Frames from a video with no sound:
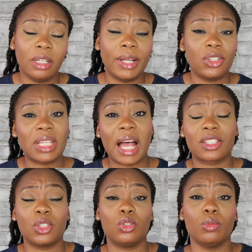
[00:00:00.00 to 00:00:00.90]
They might just
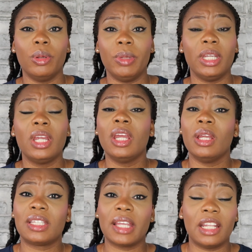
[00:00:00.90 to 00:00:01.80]
ask you to maybe
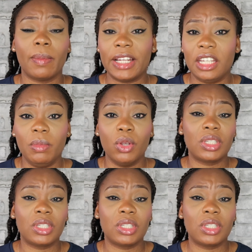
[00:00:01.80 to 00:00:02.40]
send them an email,